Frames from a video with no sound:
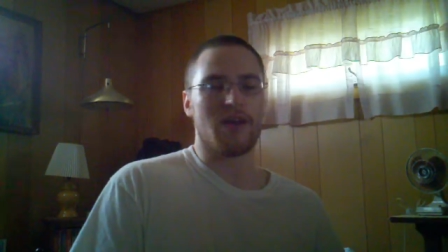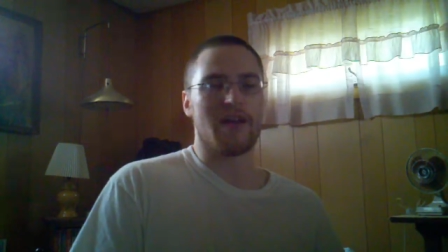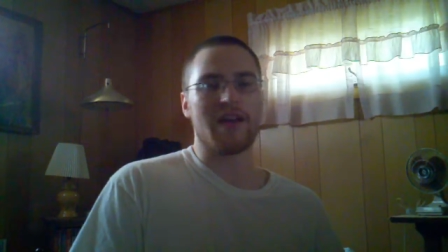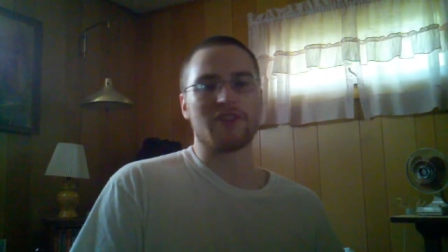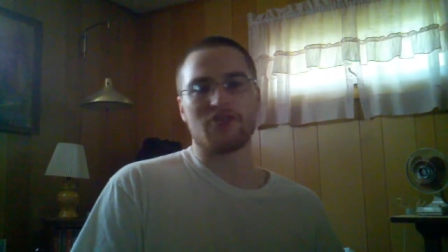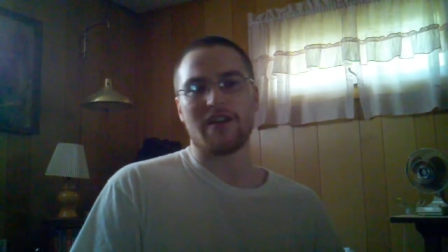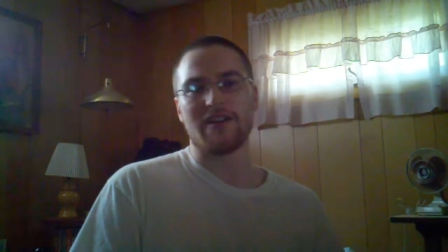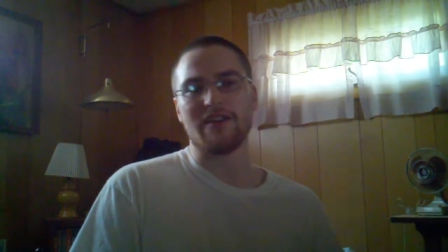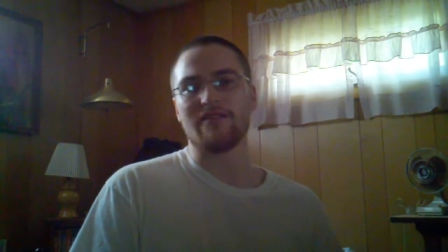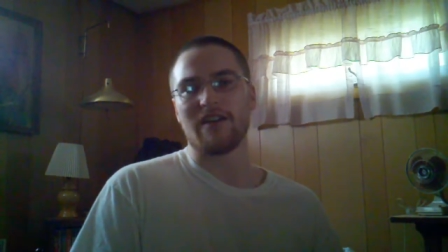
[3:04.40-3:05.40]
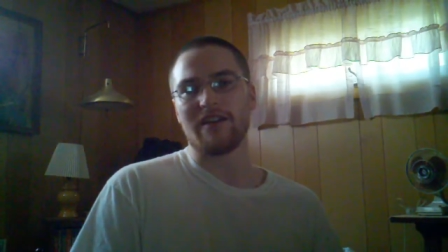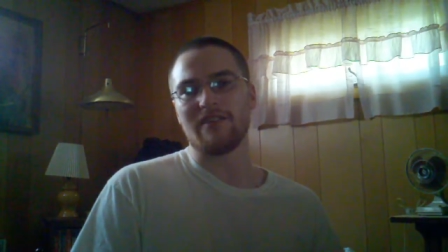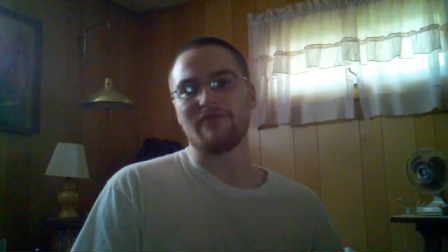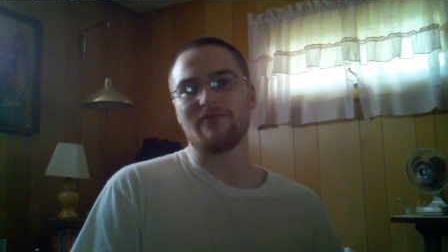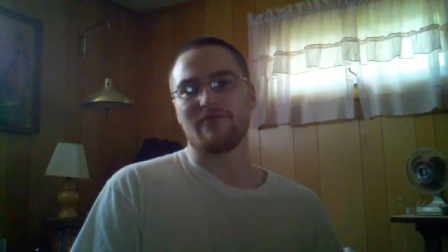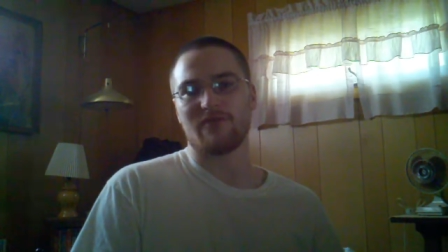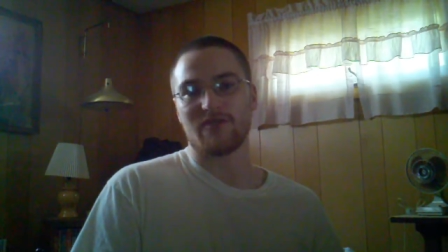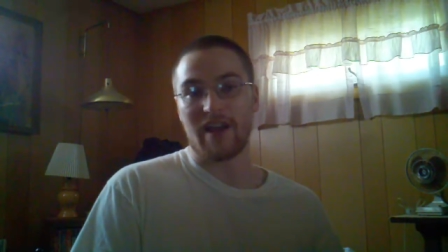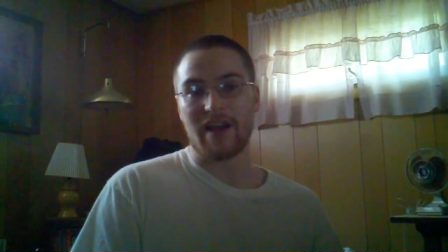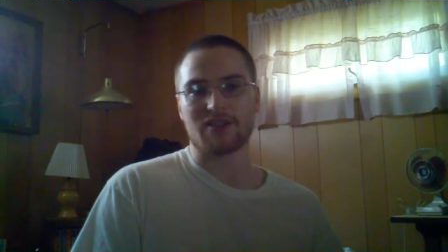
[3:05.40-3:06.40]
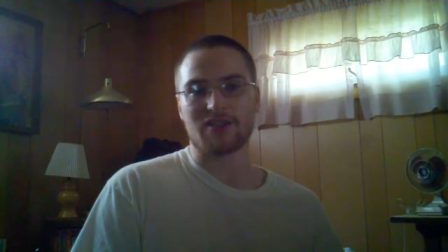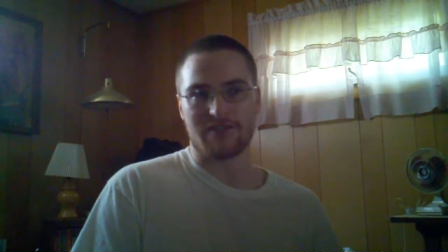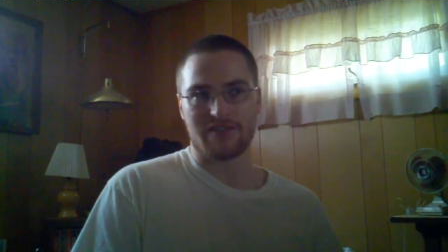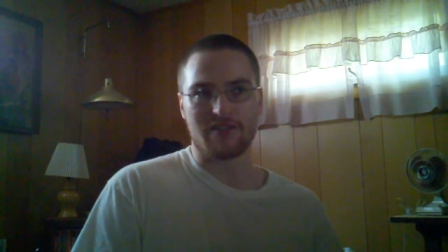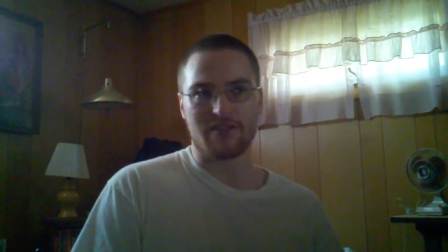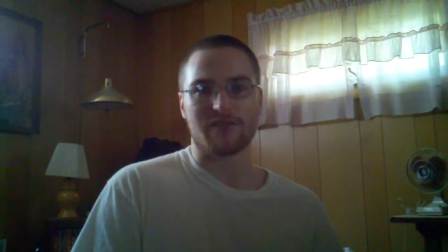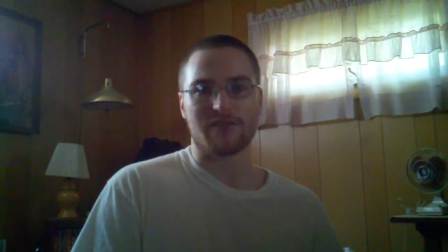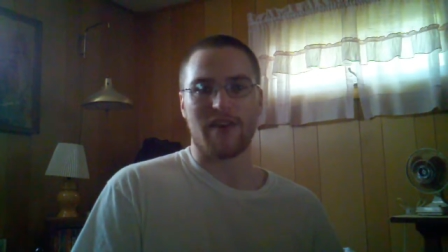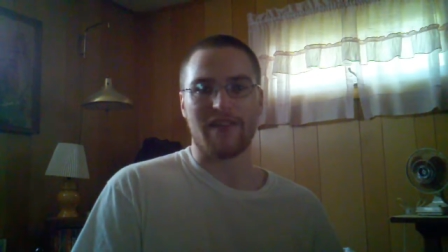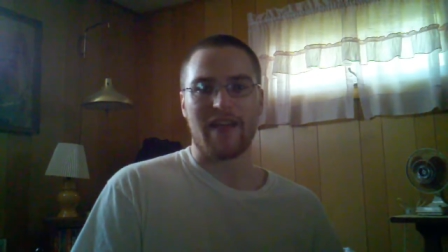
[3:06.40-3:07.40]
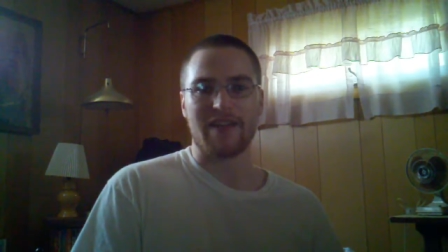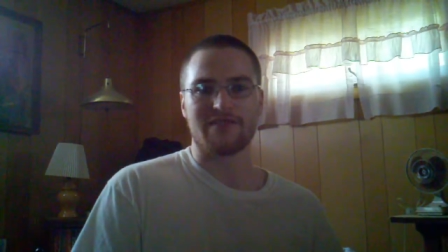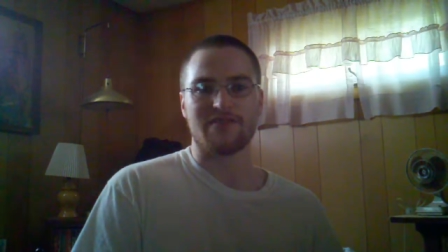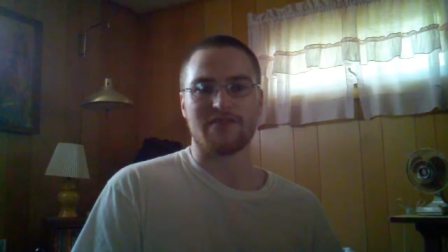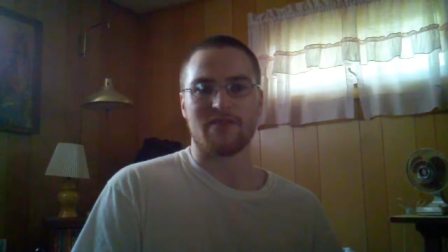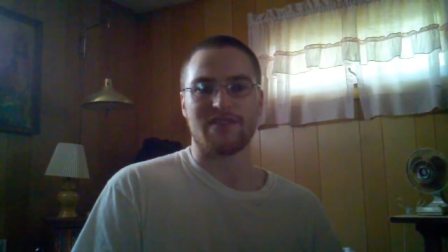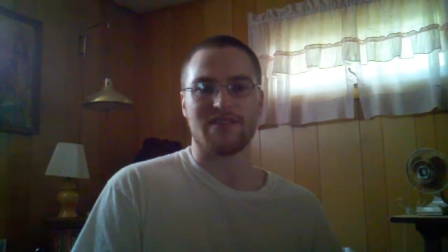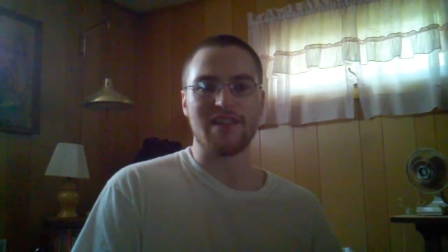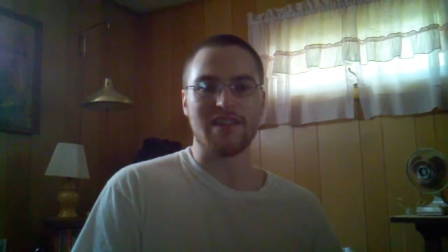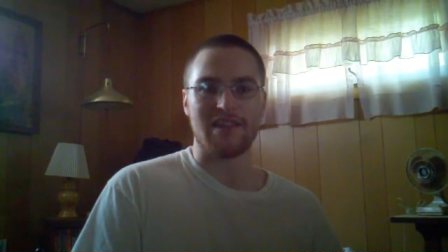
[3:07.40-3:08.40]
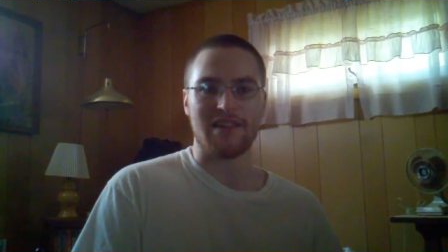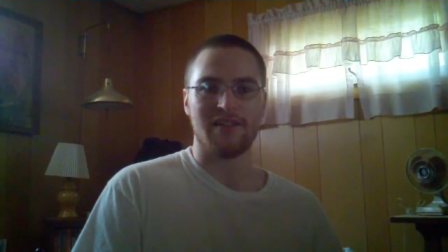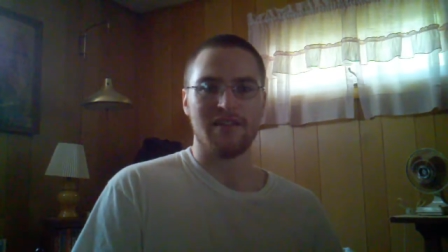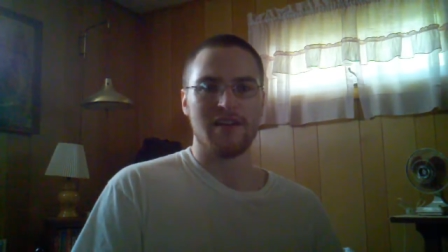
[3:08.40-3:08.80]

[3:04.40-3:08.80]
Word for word: actually, I didn't actually start to find the answers I was seeking.